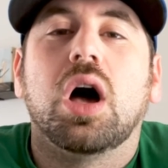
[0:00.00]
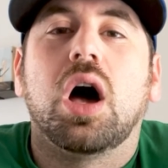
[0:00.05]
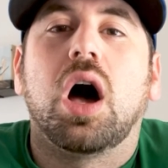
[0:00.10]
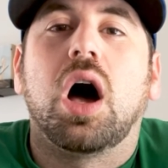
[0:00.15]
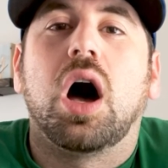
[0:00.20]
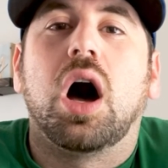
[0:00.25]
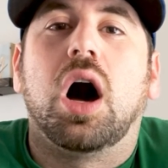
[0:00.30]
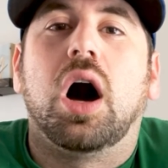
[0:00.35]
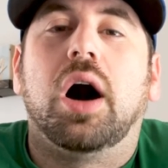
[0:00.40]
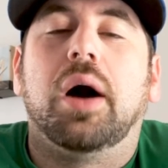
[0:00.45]

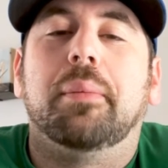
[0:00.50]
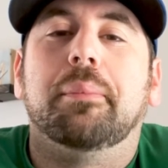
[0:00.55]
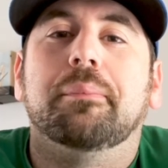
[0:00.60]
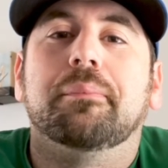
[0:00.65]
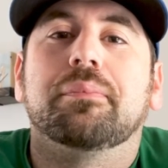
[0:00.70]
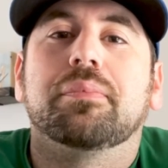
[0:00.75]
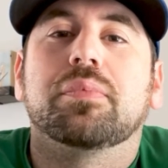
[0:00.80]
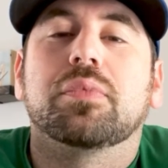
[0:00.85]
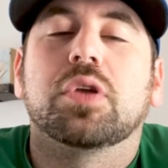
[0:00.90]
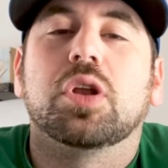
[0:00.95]
Um,
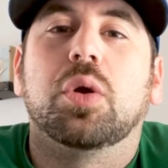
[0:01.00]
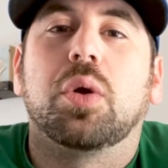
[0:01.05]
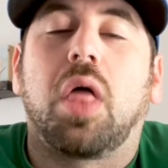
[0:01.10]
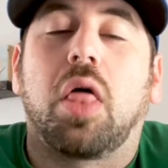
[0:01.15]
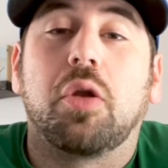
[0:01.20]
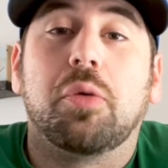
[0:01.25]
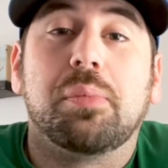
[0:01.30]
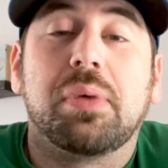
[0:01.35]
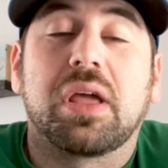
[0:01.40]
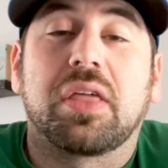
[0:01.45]
you know,
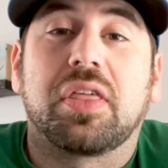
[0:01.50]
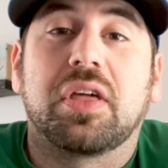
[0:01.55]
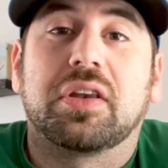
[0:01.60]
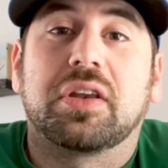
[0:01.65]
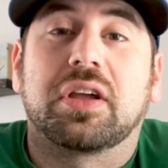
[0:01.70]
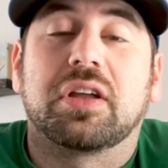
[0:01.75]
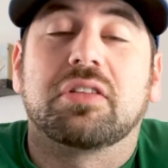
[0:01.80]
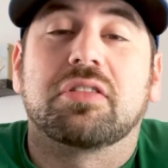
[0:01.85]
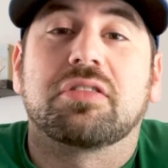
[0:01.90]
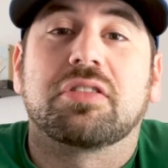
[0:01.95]
another big thing to
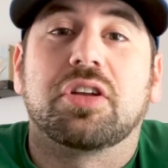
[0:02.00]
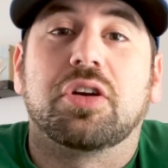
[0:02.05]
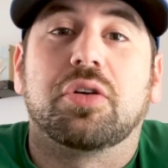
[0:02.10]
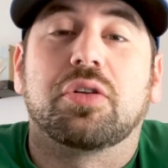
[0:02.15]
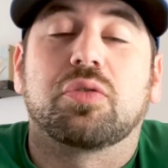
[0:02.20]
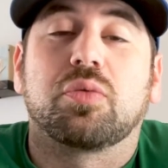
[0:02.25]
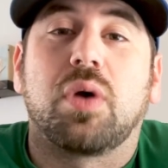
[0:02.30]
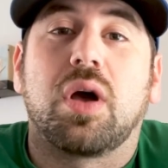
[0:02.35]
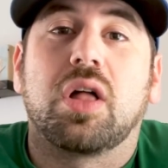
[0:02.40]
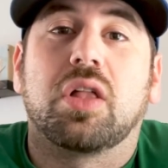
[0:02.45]
consider
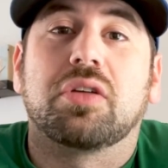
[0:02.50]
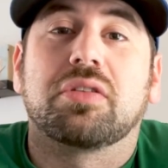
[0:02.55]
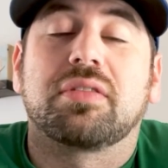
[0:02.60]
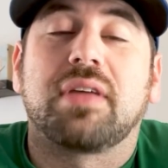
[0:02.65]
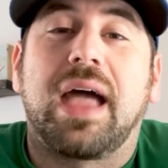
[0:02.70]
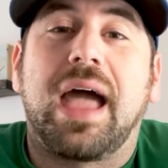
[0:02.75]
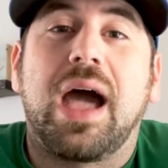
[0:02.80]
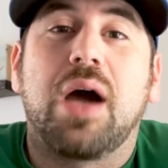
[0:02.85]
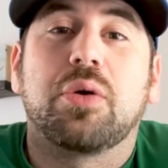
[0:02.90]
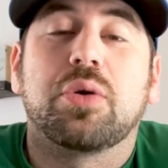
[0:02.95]
as well is
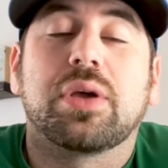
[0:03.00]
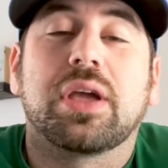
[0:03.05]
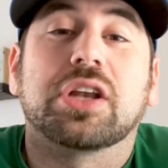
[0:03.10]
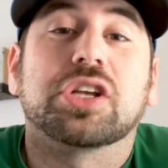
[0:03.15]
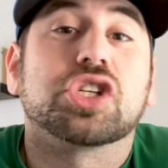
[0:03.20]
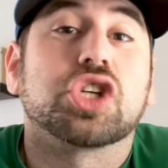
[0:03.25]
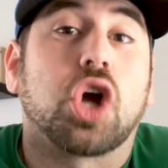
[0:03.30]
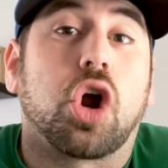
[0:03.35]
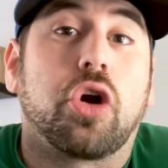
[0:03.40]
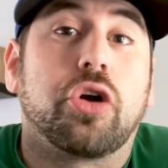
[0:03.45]
how you get
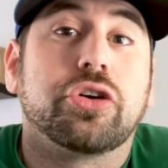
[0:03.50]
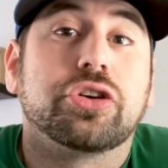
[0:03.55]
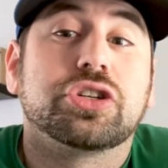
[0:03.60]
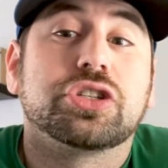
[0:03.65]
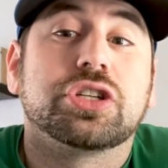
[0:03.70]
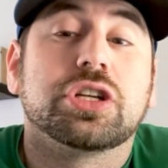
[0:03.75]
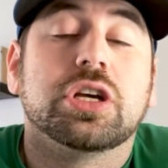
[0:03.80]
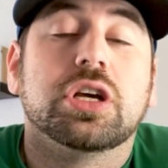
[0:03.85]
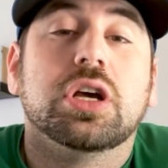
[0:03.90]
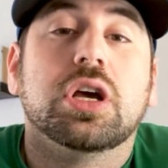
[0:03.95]
charged.